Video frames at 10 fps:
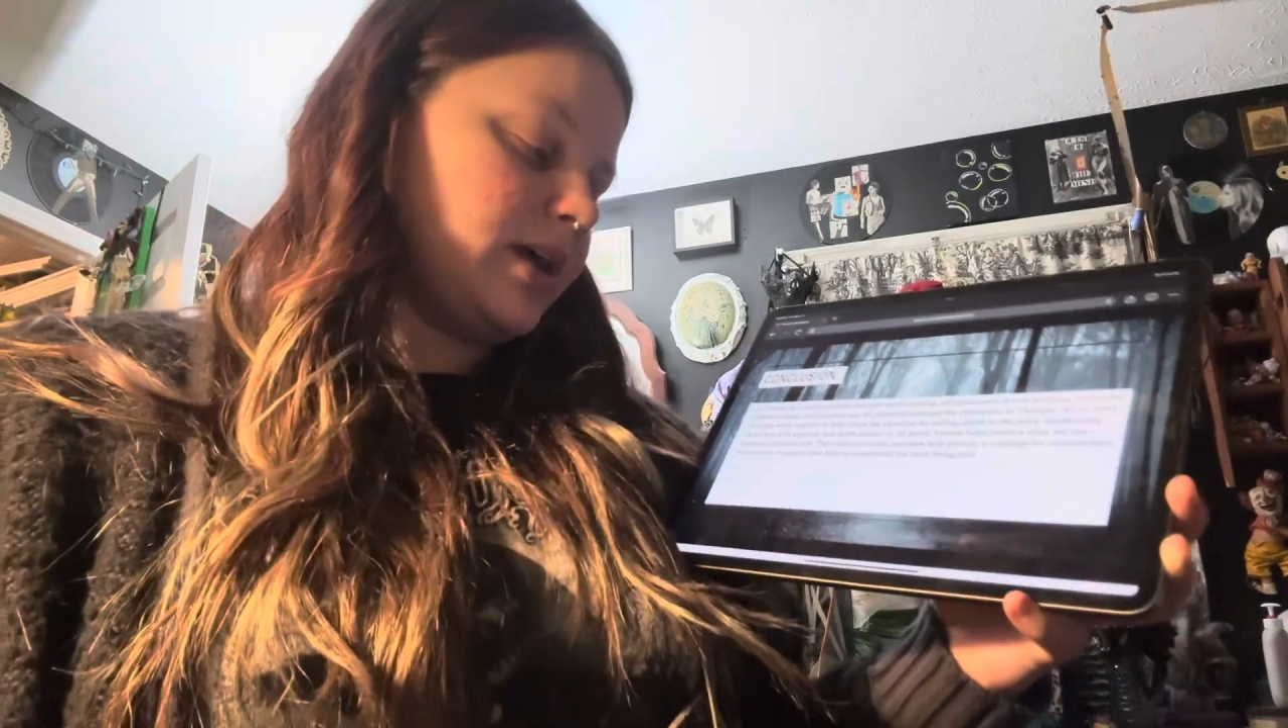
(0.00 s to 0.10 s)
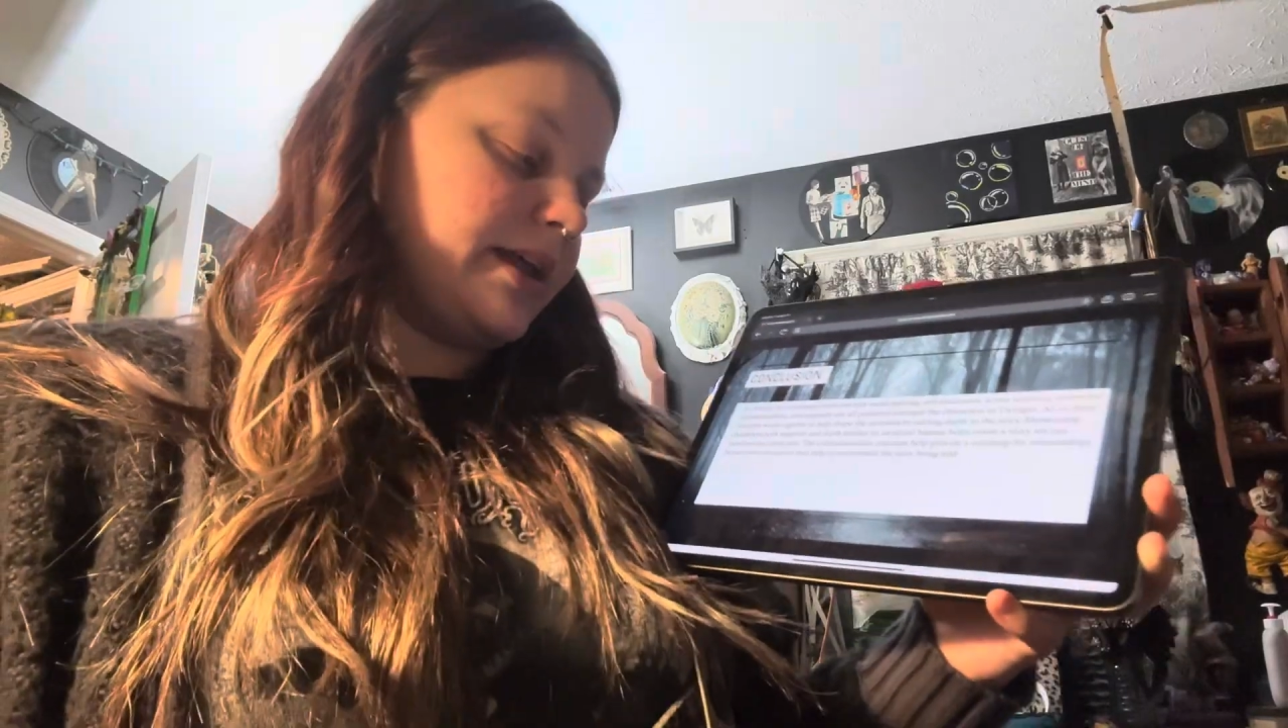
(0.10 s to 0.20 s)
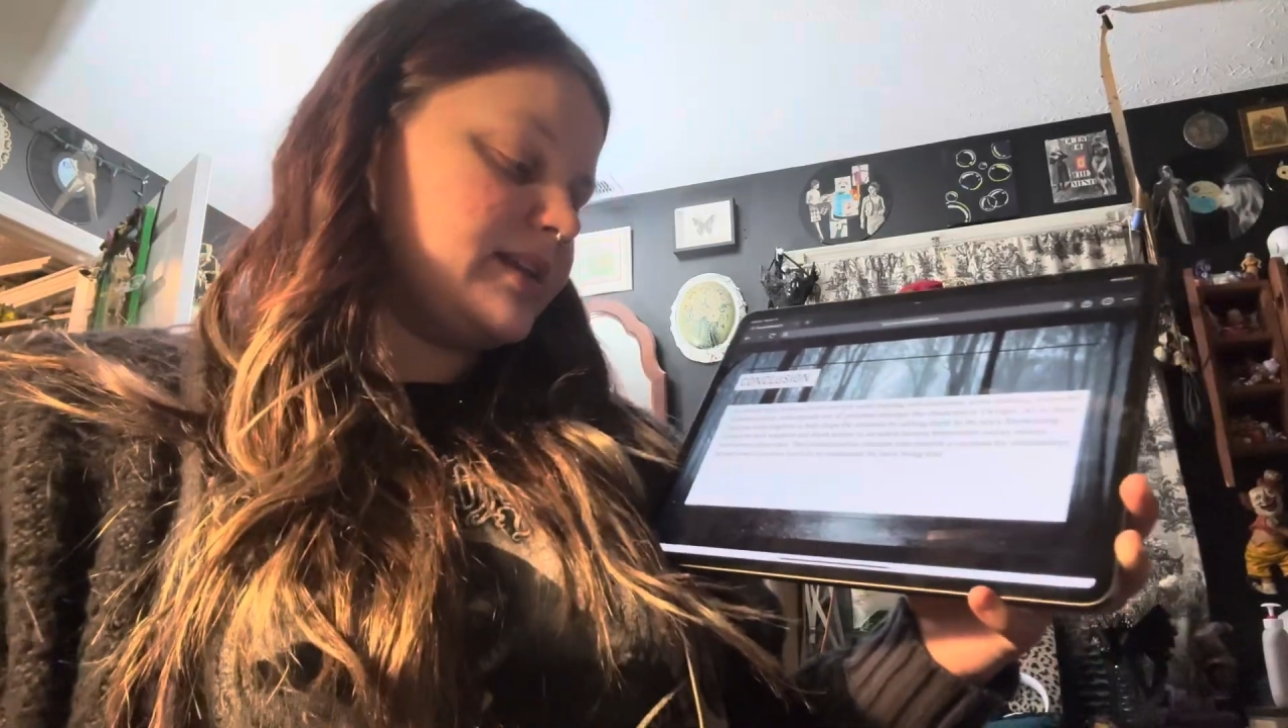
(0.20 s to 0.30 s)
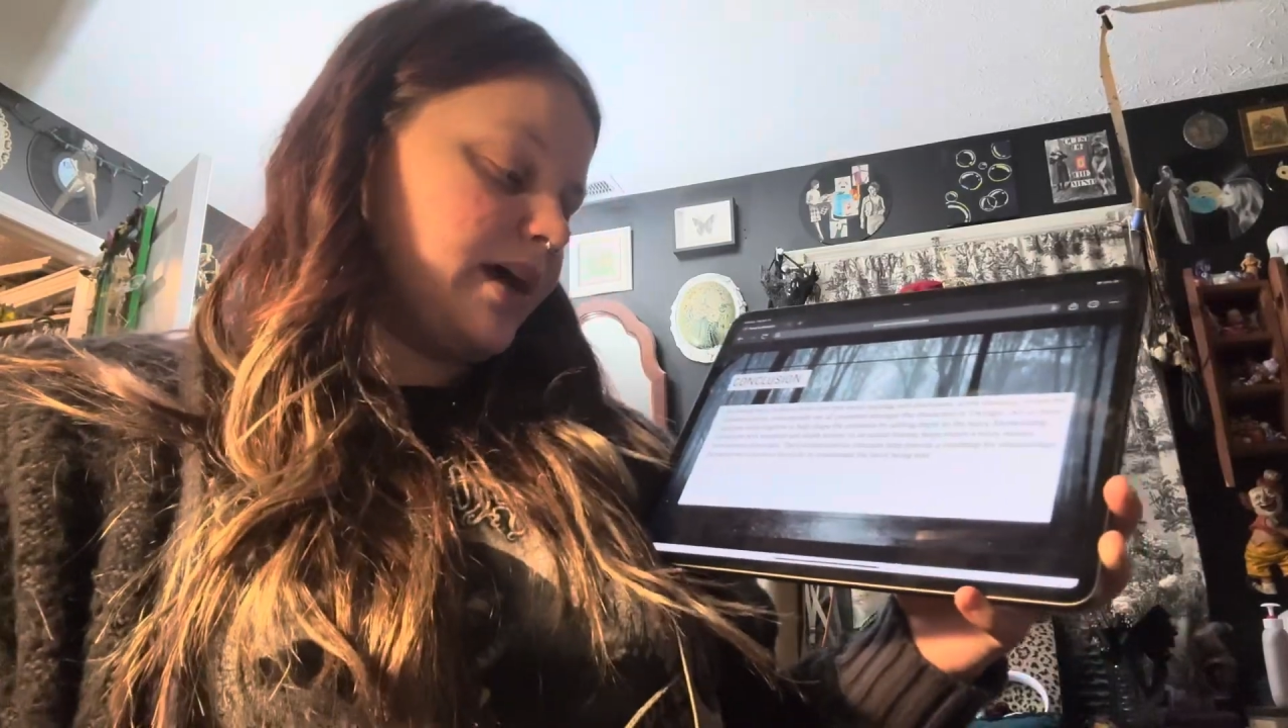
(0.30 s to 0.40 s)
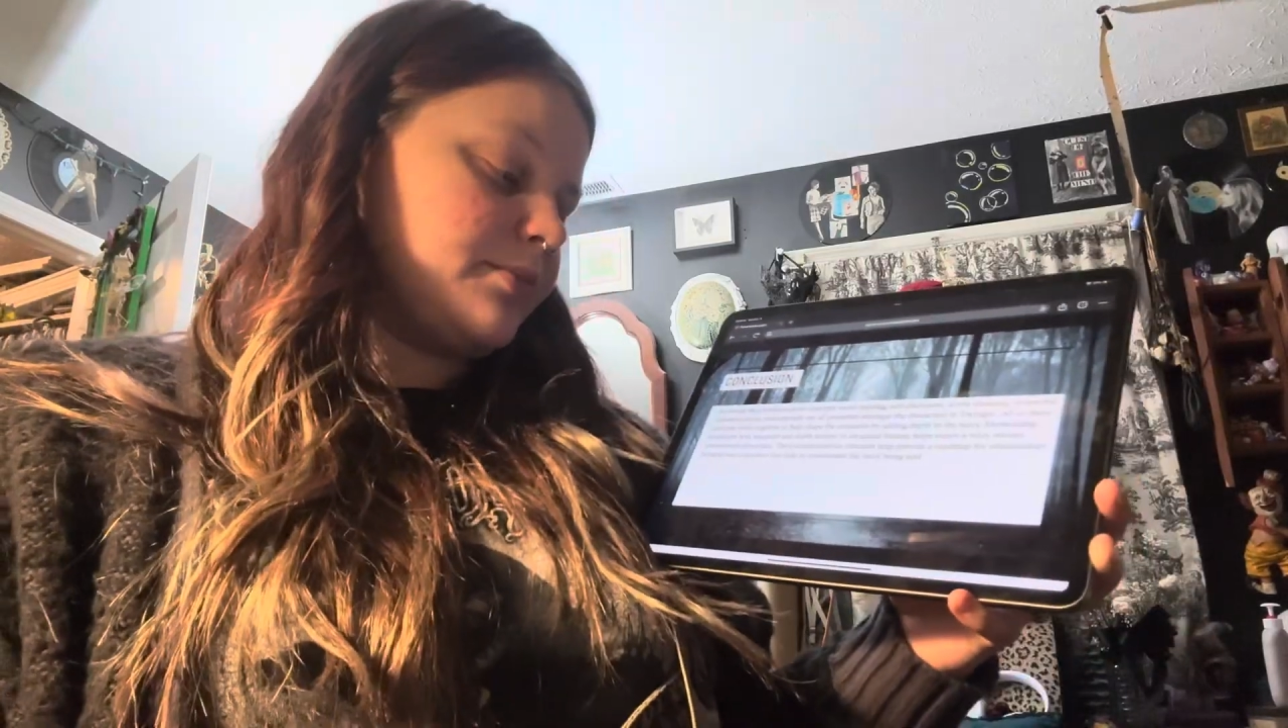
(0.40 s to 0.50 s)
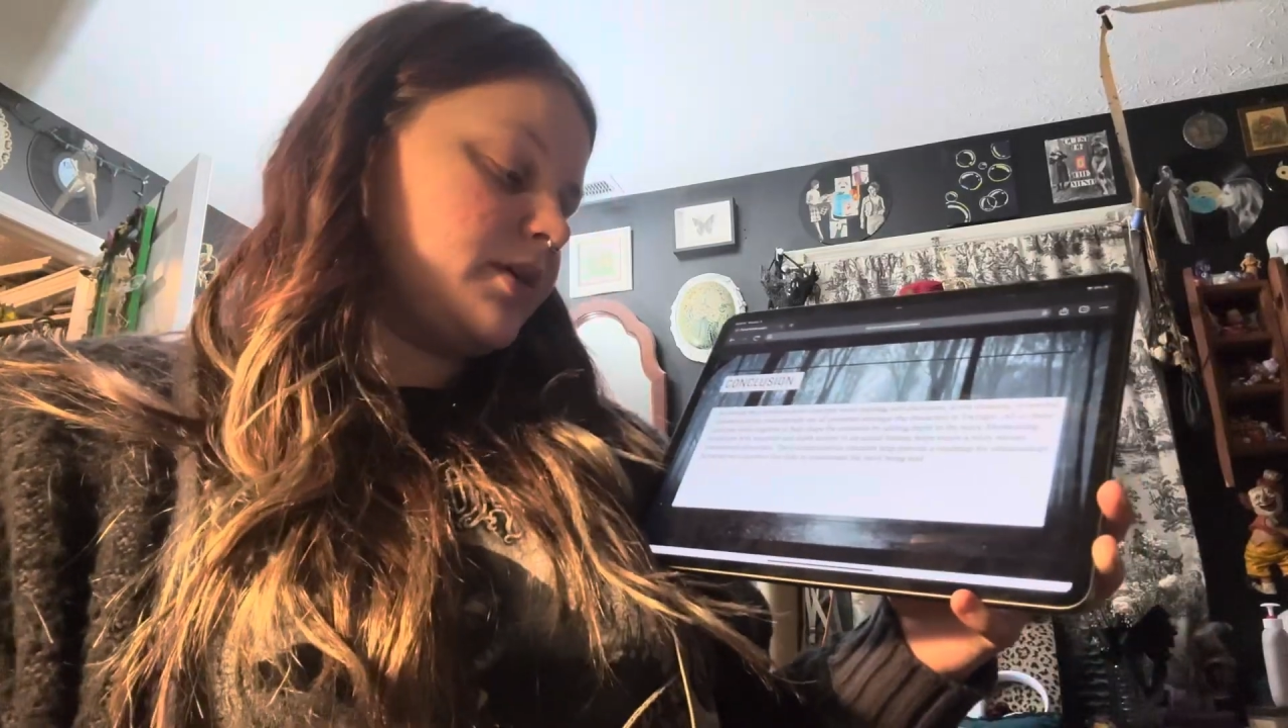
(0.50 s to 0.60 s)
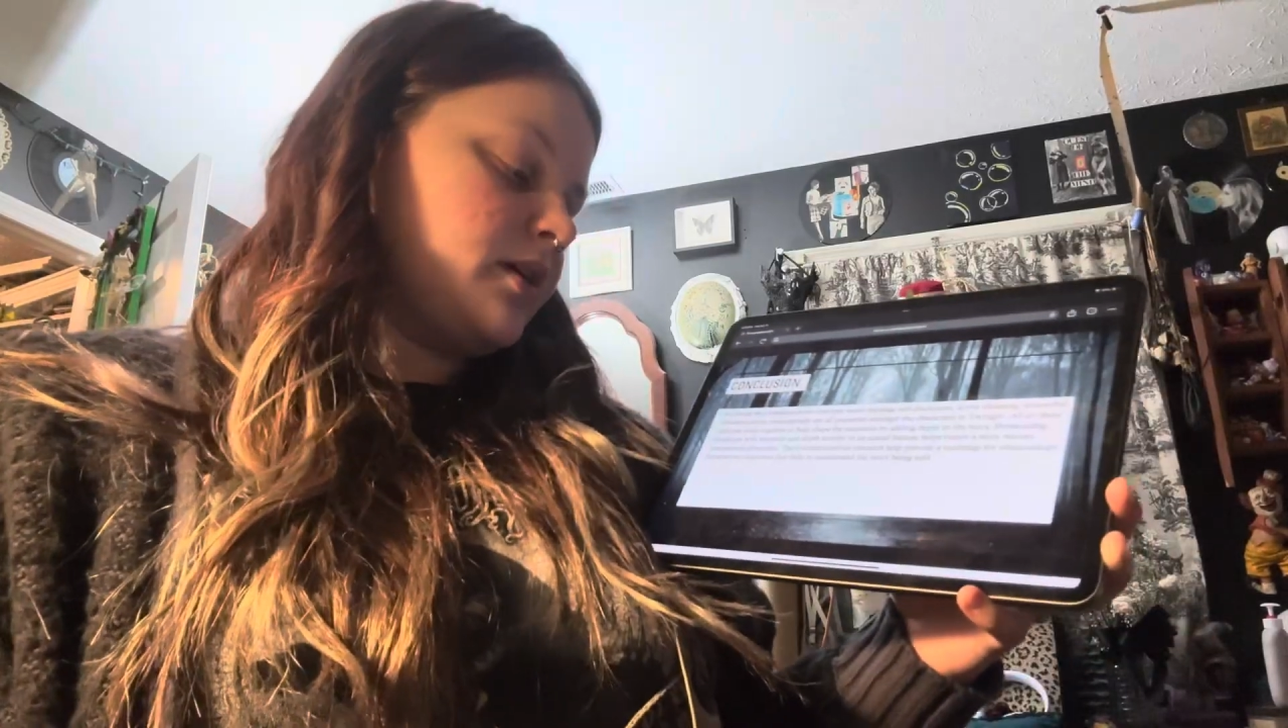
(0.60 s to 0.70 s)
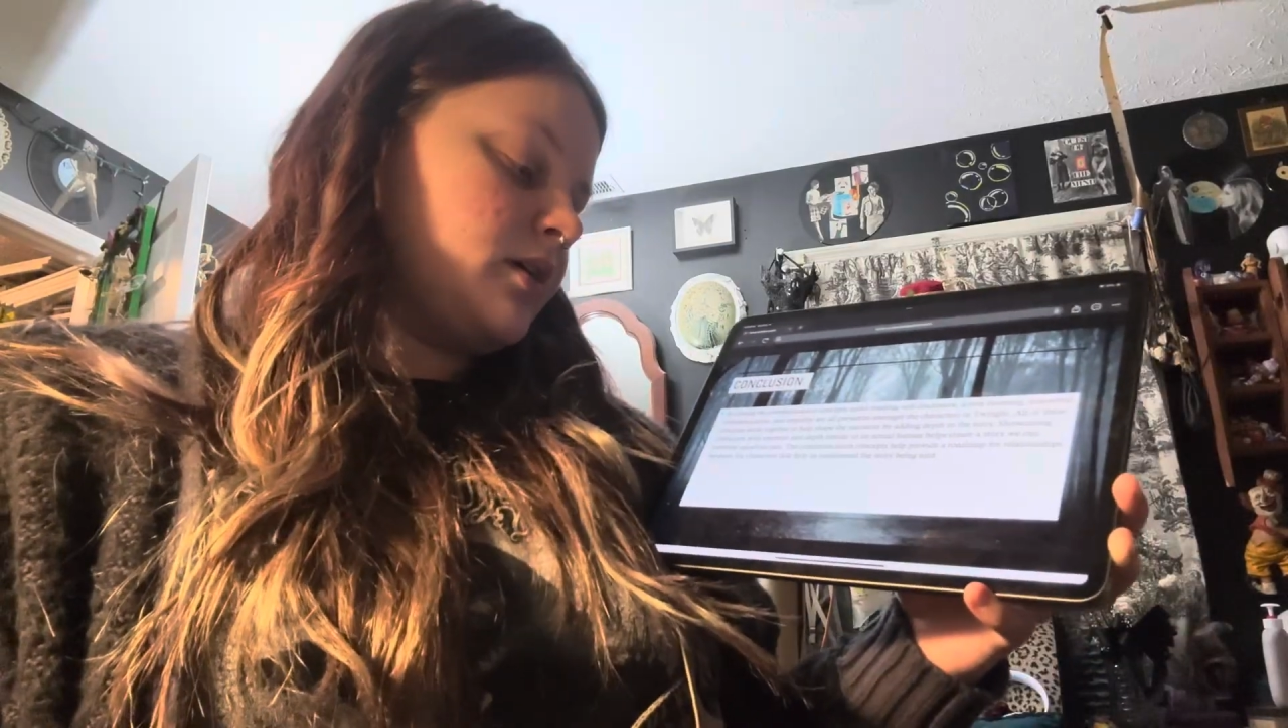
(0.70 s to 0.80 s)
and depth,